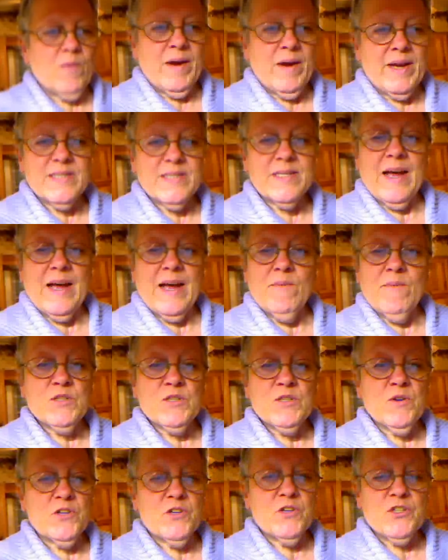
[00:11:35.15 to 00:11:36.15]
they raised.
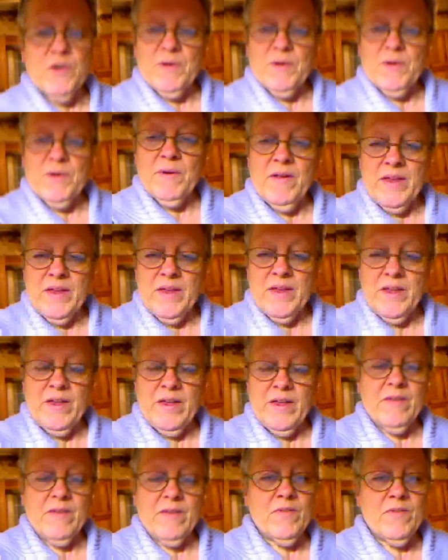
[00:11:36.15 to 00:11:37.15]
I was going to show you on
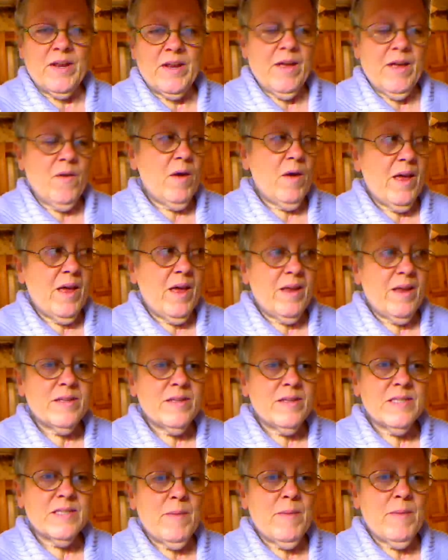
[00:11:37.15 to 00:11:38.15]
the video,
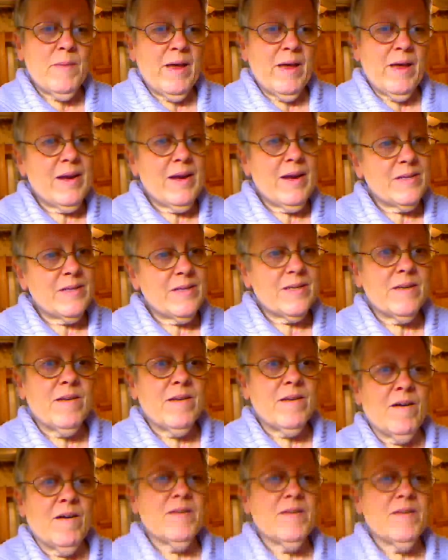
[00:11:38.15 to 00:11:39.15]
and somehow it
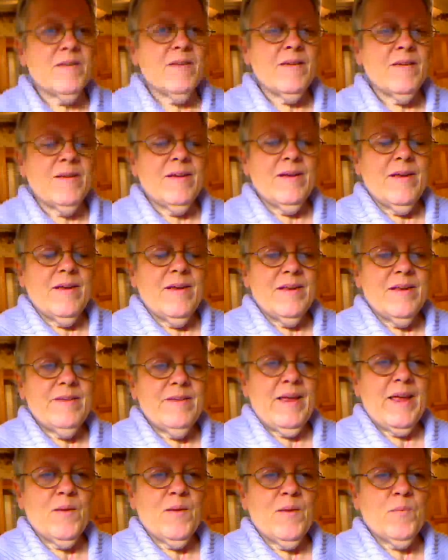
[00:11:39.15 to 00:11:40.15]
did not
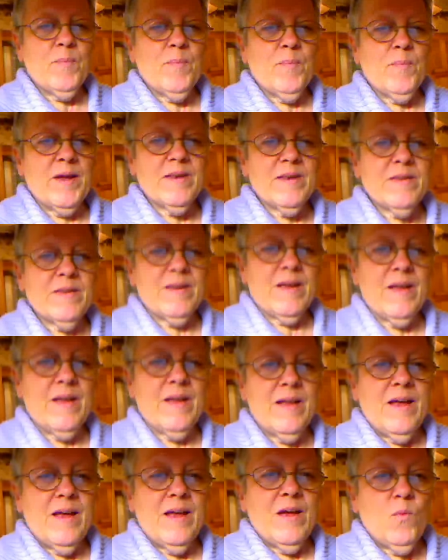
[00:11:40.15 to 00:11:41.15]
take, but
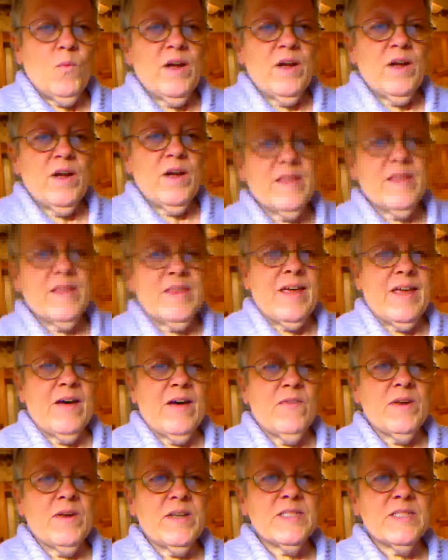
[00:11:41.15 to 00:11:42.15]
we'll look at
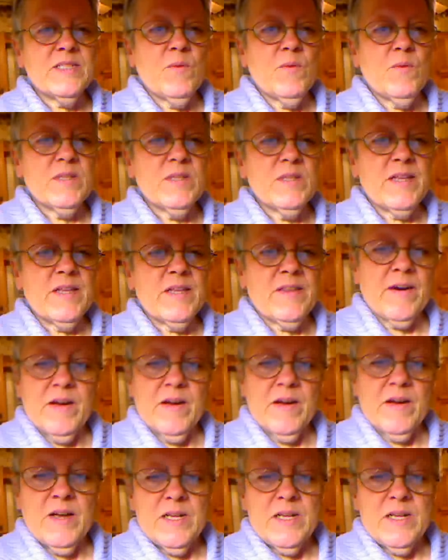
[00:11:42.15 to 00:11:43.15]
the oven and see what's
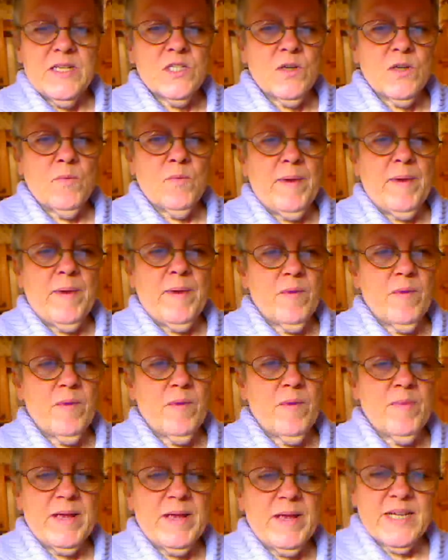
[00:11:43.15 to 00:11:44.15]
in there. So
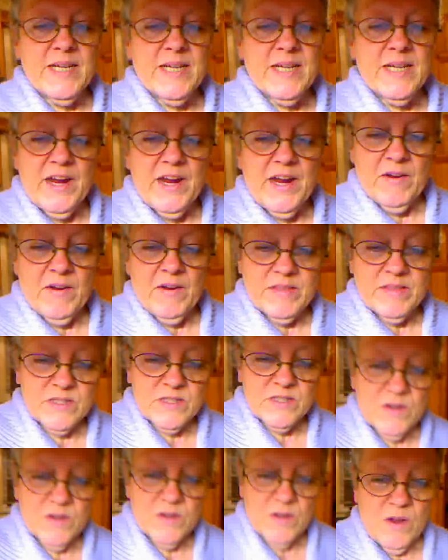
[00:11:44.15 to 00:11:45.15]
bear with me as I carry
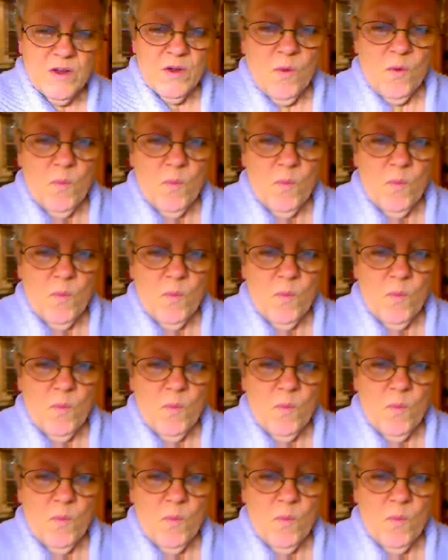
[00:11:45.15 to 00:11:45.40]
this